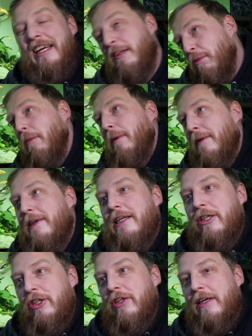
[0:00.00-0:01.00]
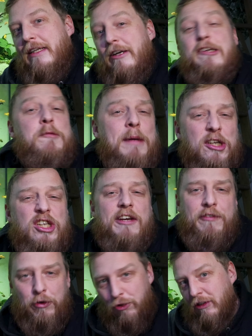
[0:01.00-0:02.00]
is probably a good idea, especially
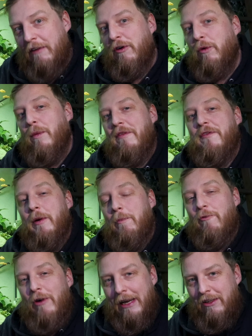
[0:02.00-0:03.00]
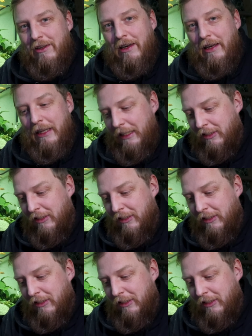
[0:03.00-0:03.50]
if you suffer with them regularly.